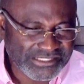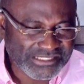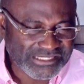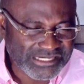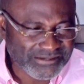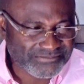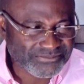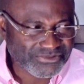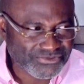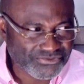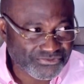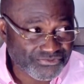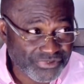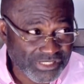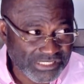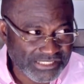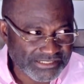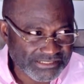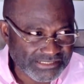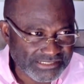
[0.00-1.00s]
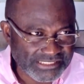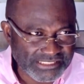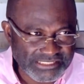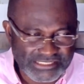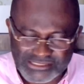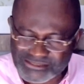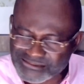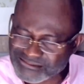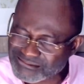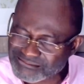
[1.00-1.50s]
when it comes to real
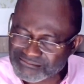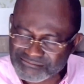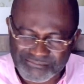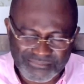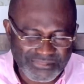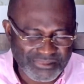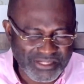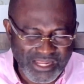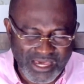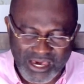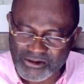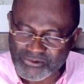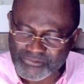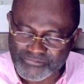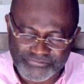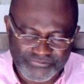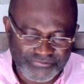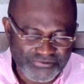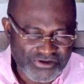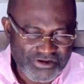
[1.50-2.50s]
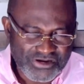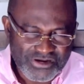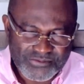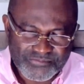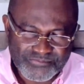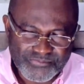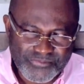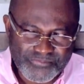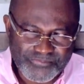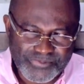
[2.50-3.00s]
estate. A lot of
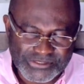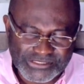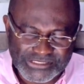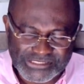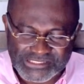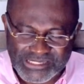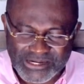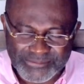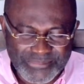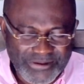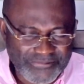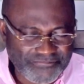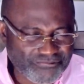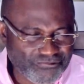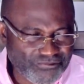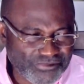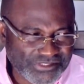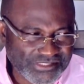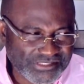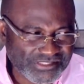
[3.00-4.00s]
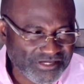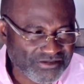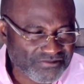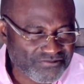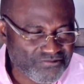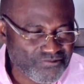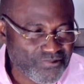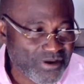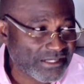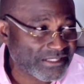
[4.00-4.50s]
properties are meant for
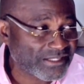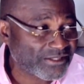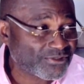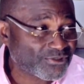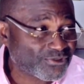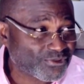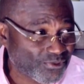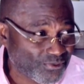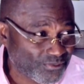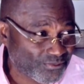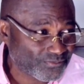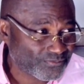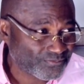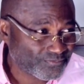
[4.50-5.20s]
Siegu.